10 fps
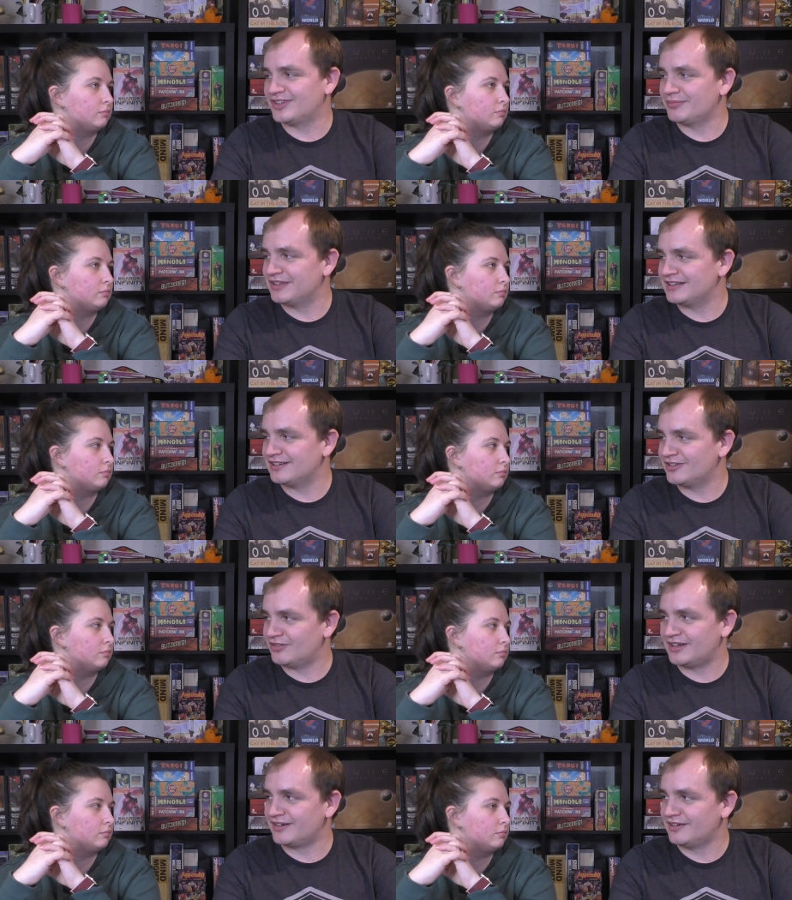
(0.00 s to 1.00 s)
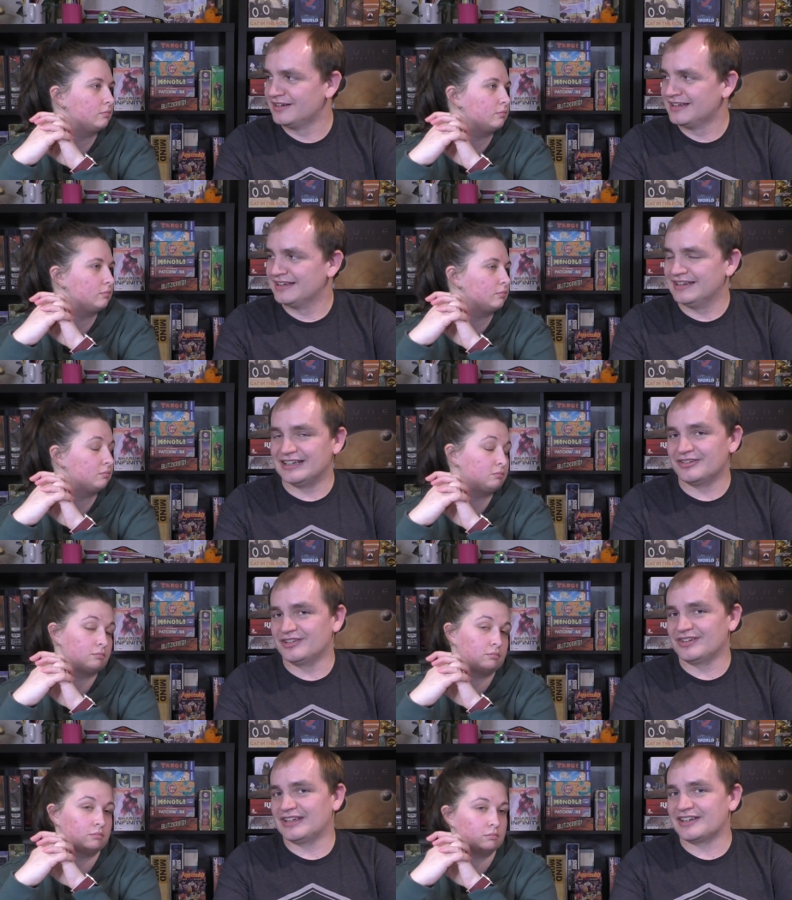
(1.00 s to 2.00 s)
Speaker 1: of something mm. underwater. I don't
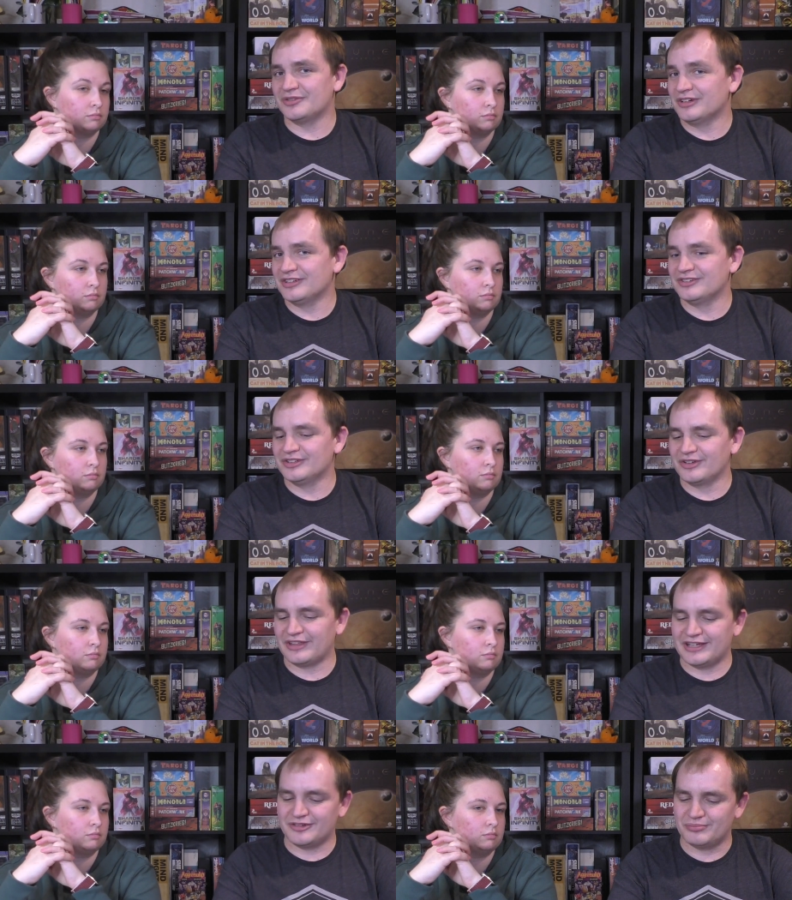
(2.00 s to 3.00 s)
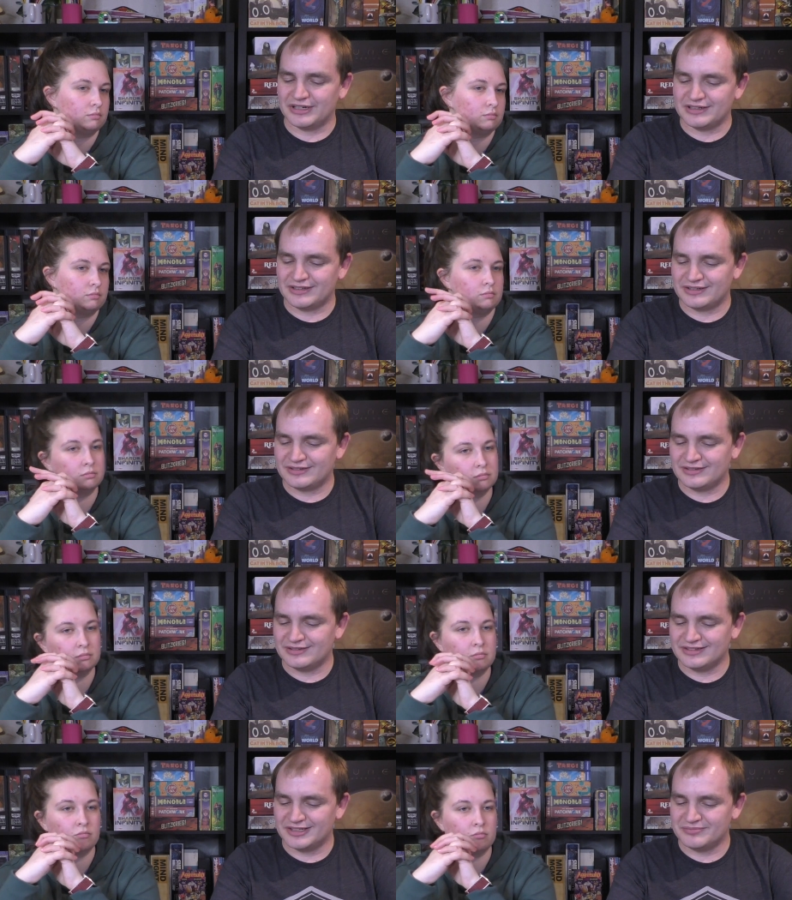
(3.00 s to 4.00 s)
know exactly what you would do with that, but
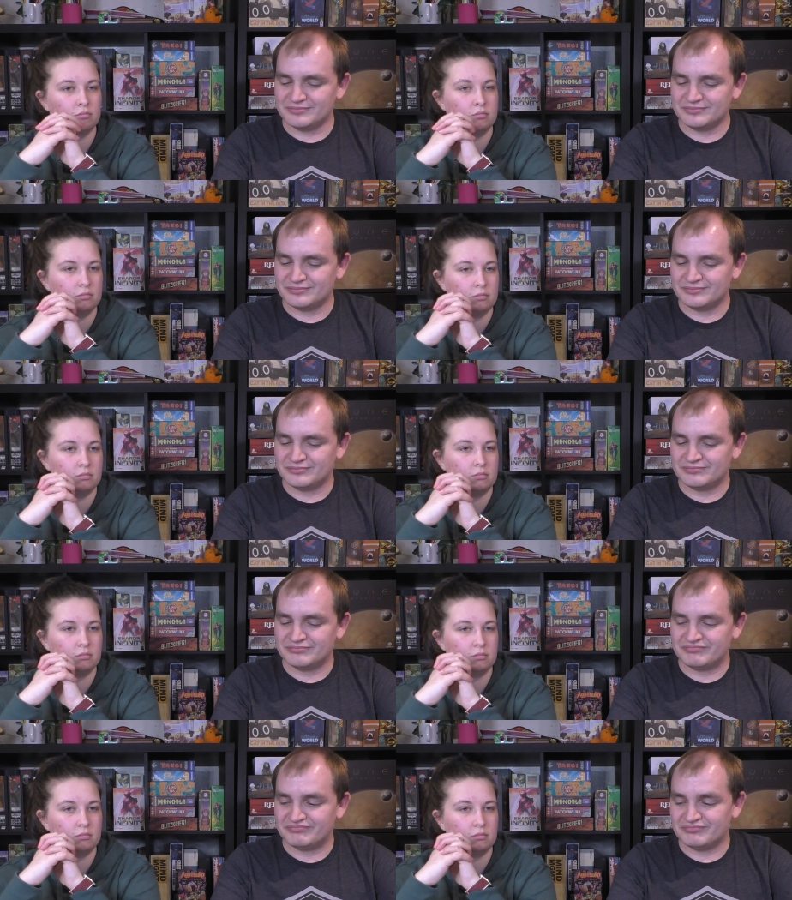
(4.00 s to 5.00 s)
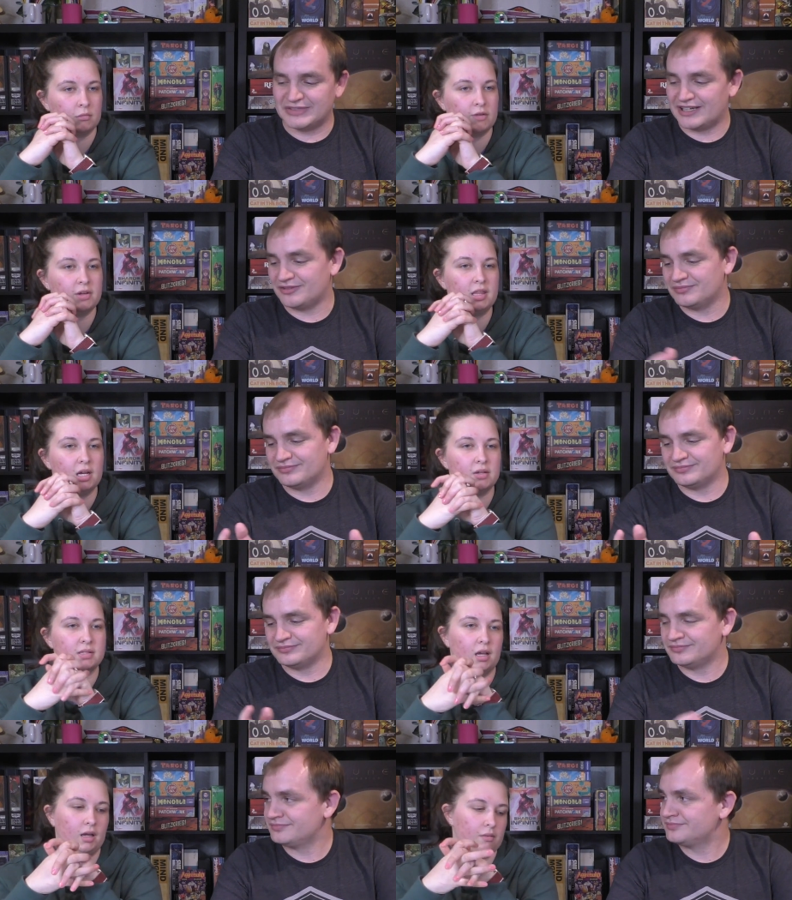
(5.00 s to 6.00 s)
um, yeah. nothing
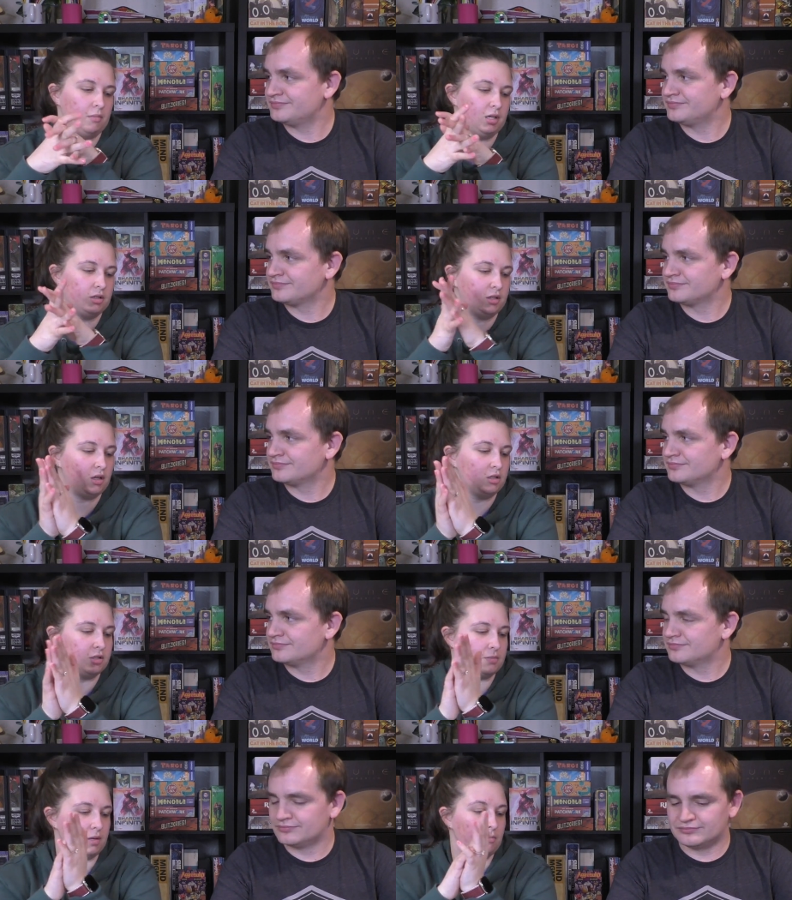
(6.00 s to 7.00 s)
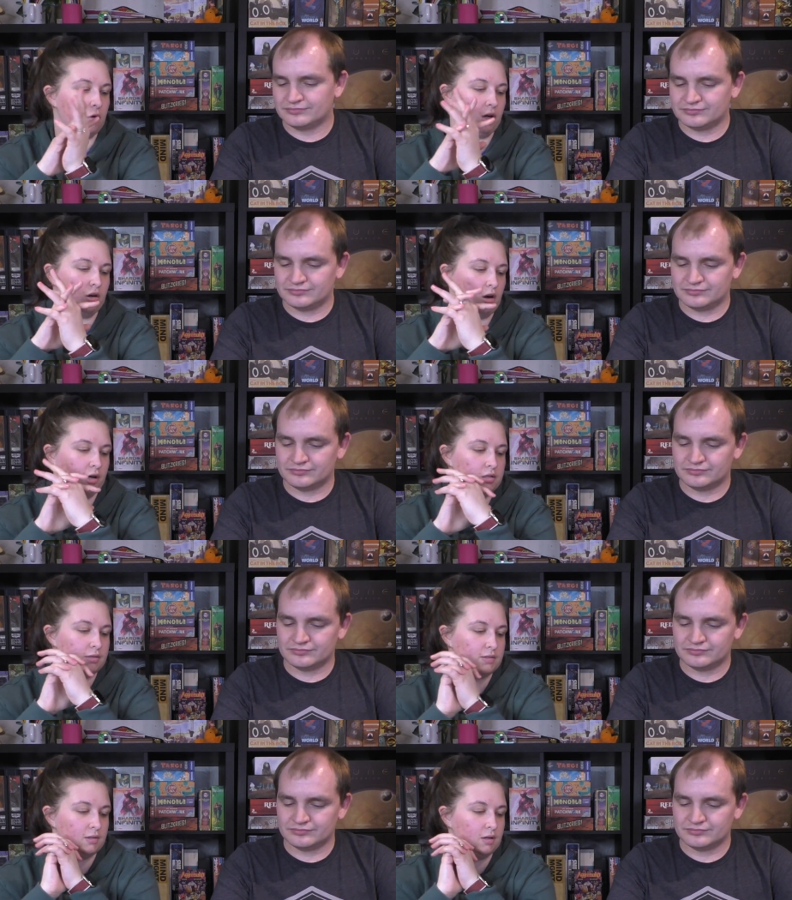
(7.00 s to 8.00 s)
Speaker 2: else, I, I mean, could just be more
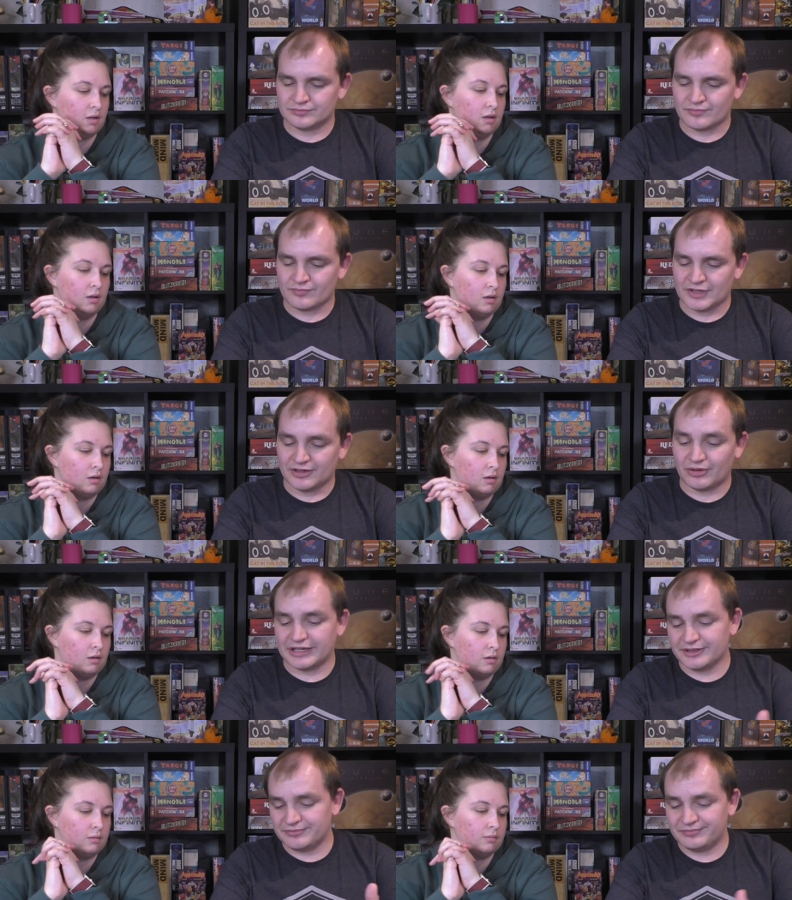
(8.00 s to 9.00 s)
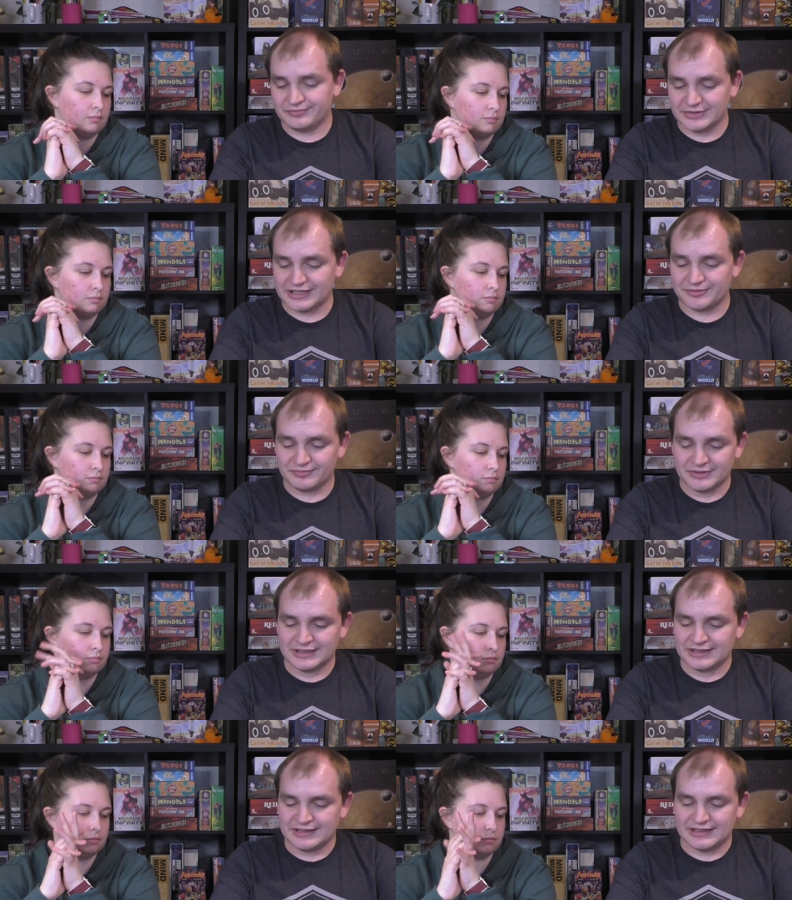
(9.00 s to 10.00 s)
cards.
Speaker 1: Right. Yeah.
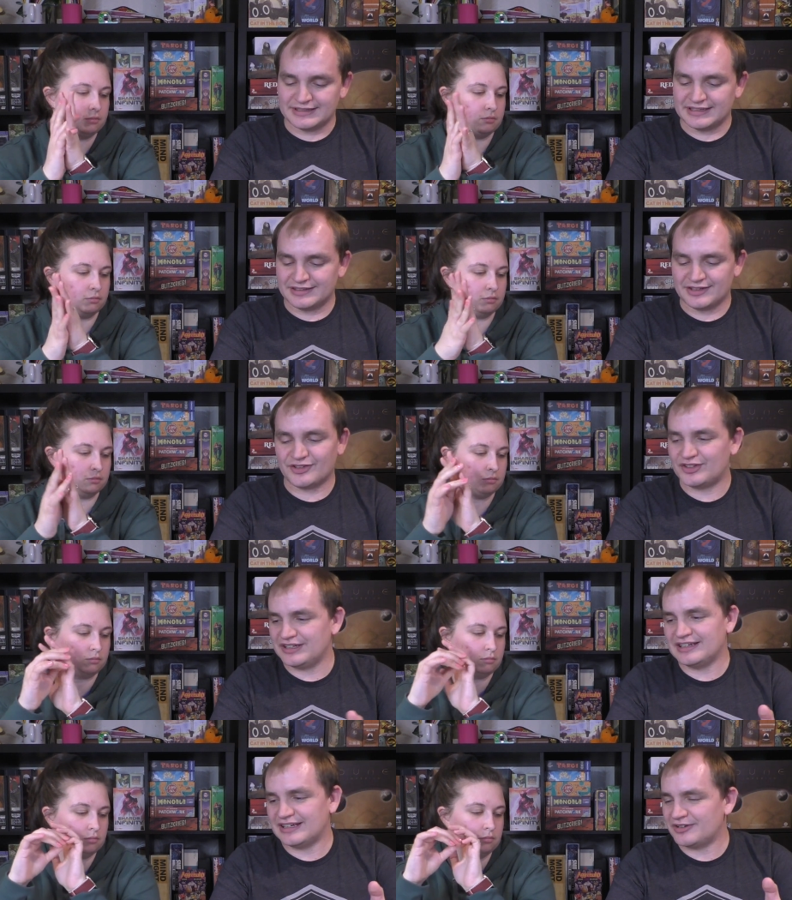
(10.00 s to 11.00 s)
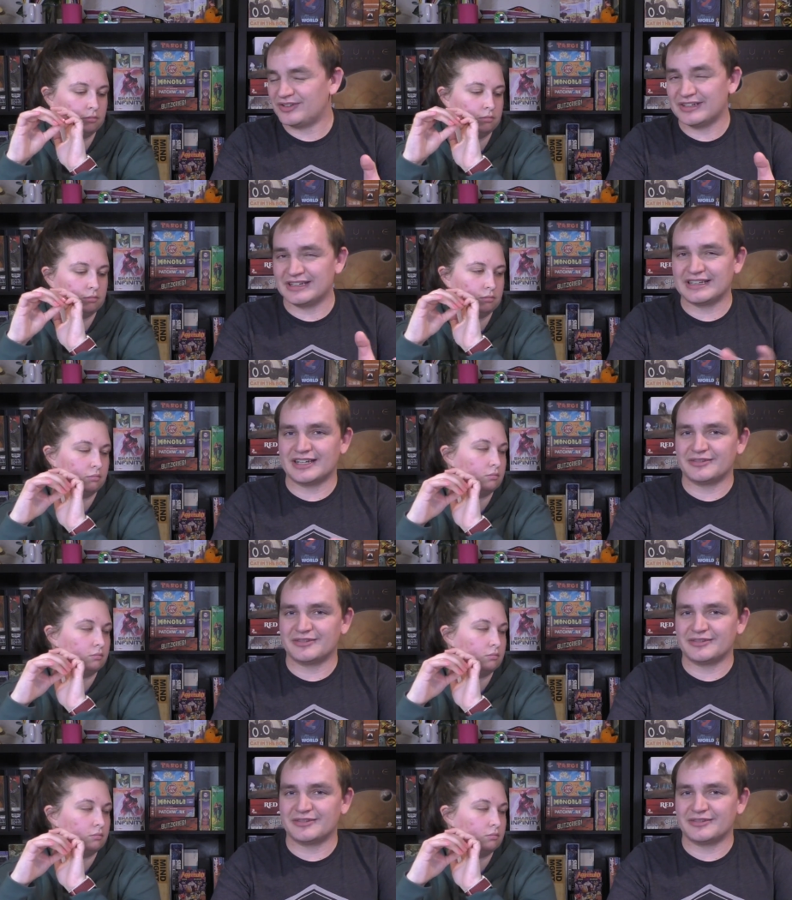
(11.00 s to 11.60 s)
And then to see, I was thinking